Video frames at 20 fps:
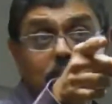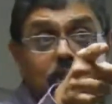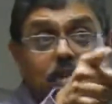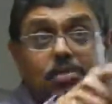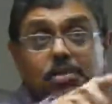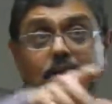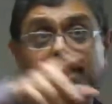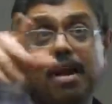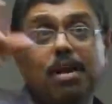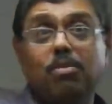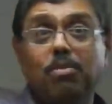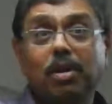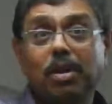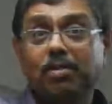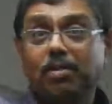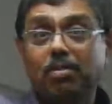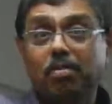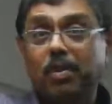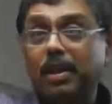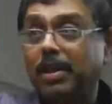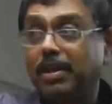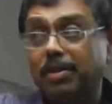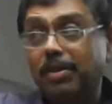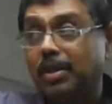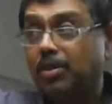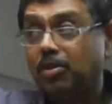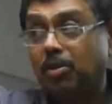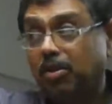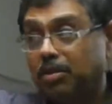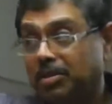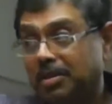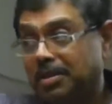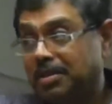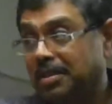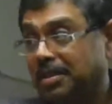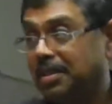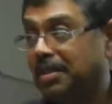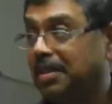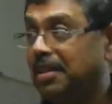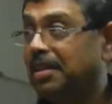It was not one of the plenary talks.
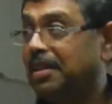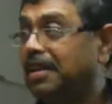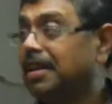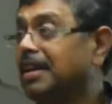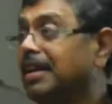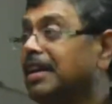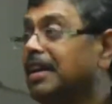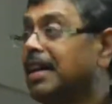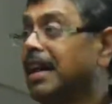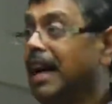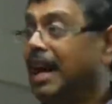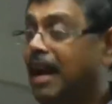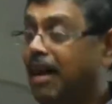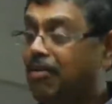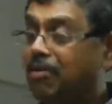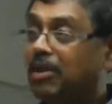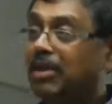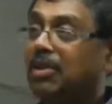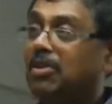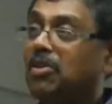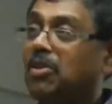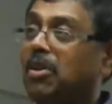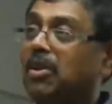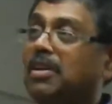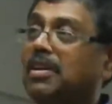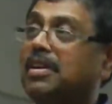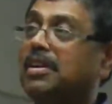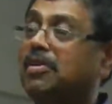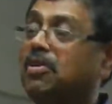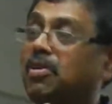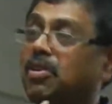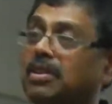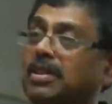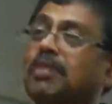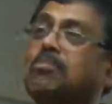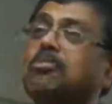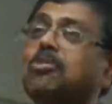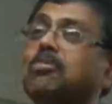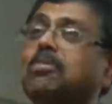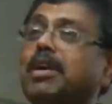After the talk, he goes
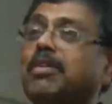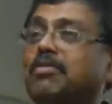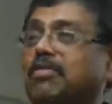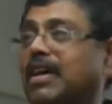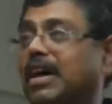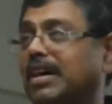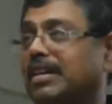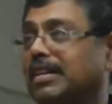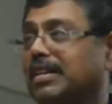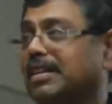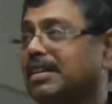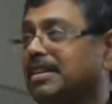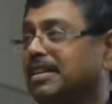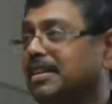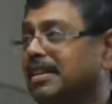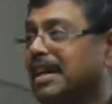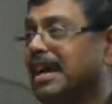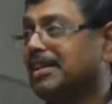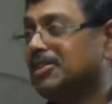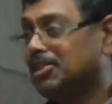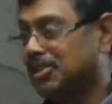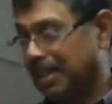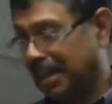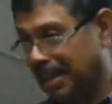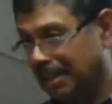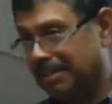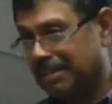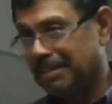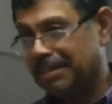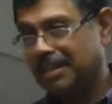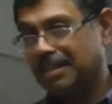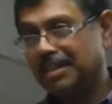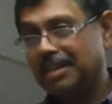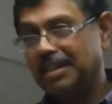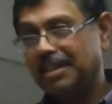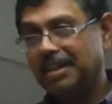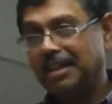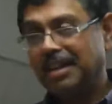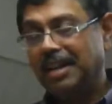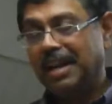up to my father and says,
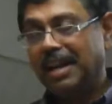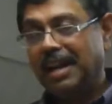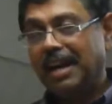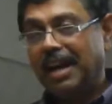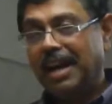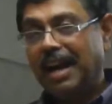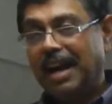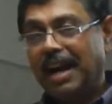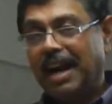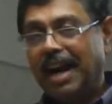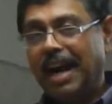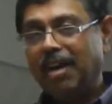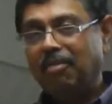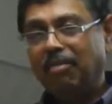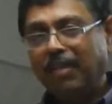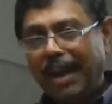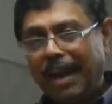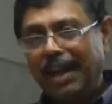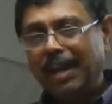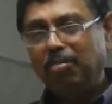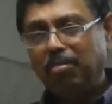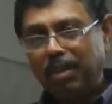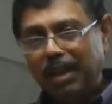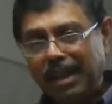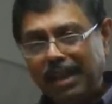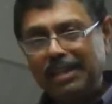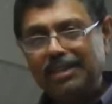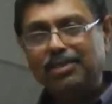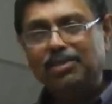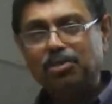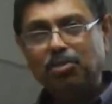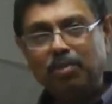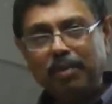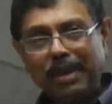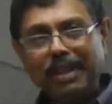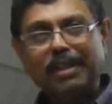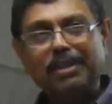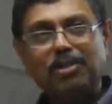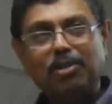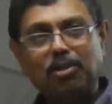I am very pleased to
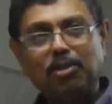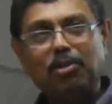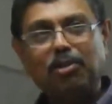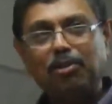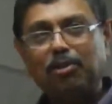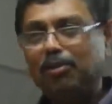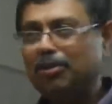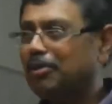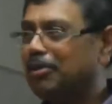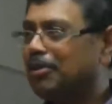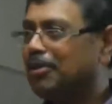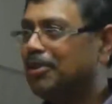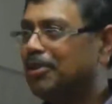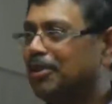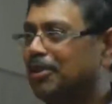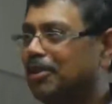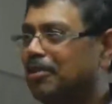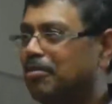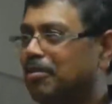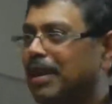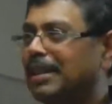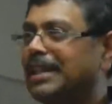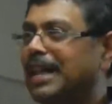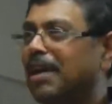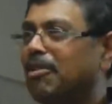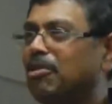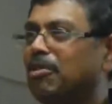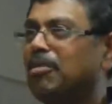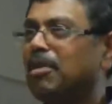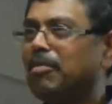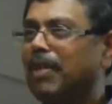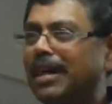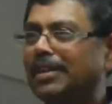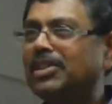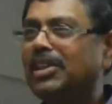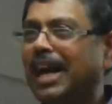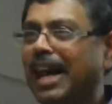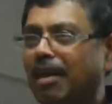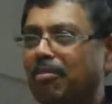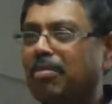meet you, but I will be much
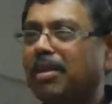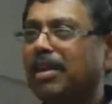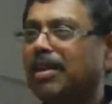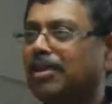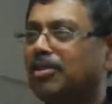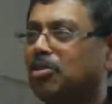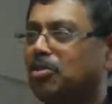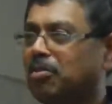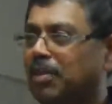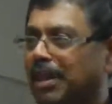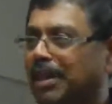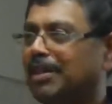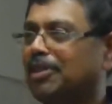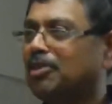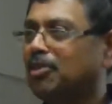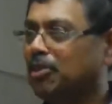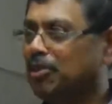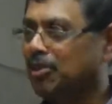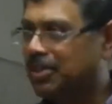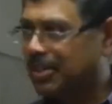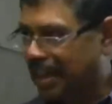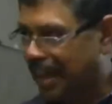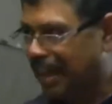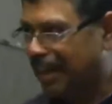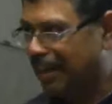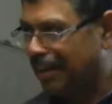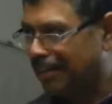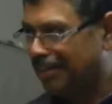happier to meet your son.